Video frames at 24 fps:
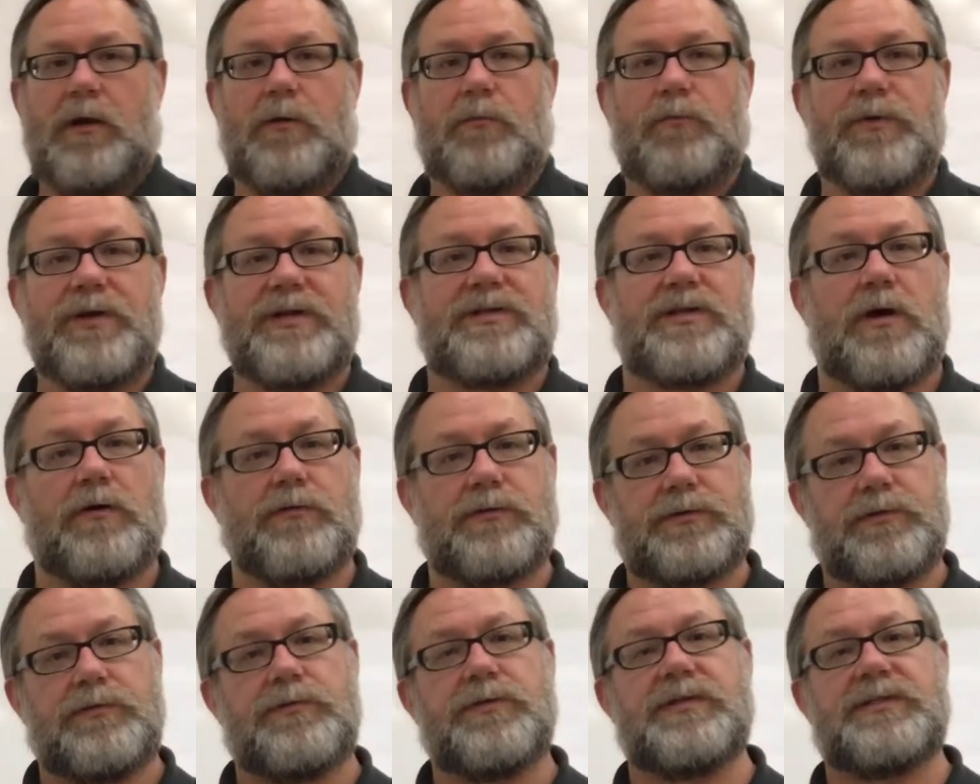we
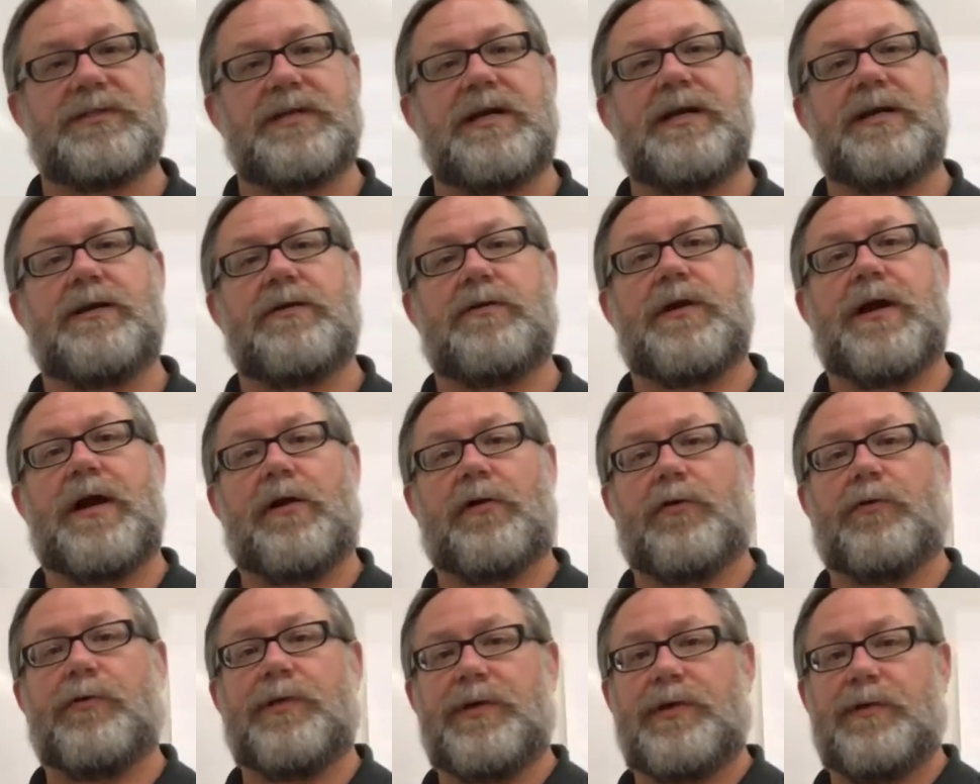don't do the standard
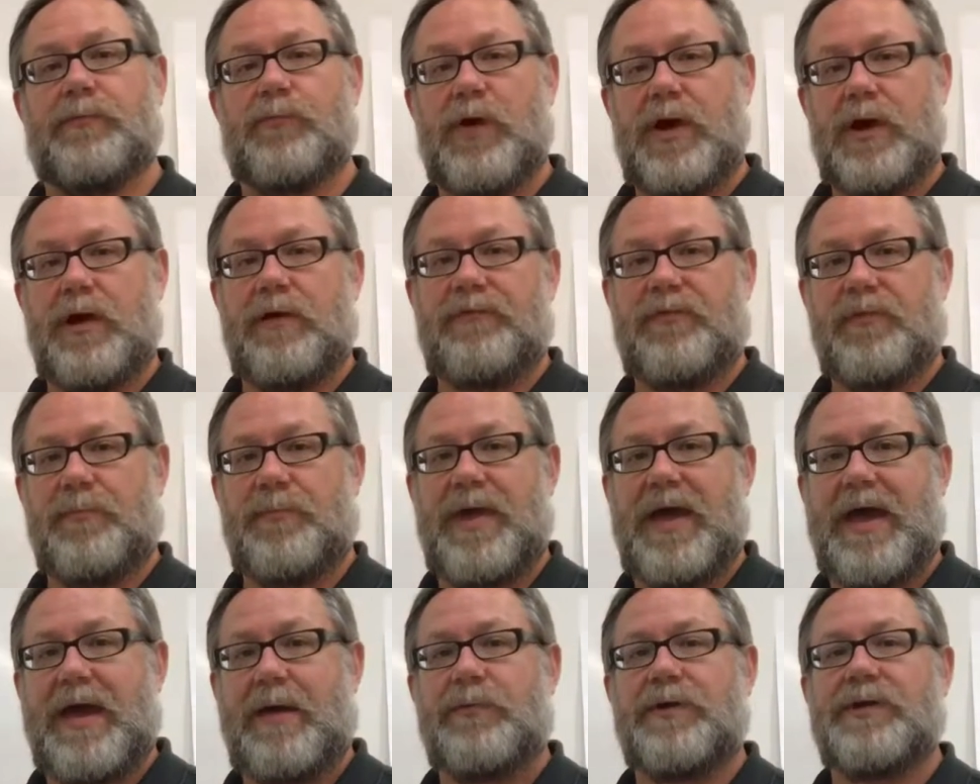algorithm right off the
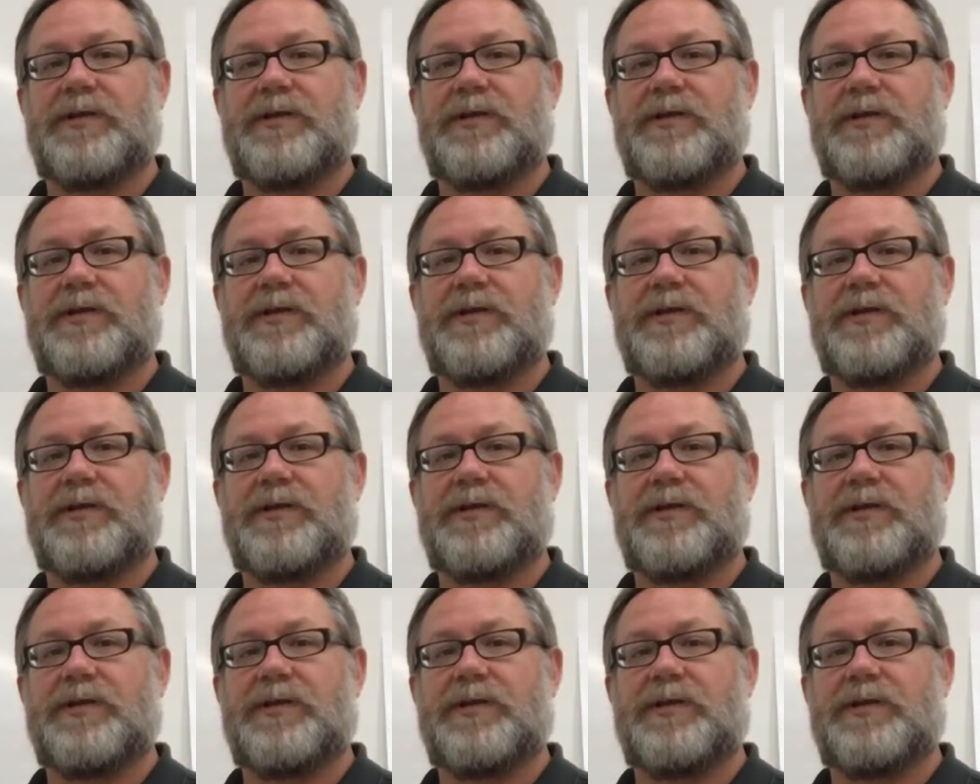bat.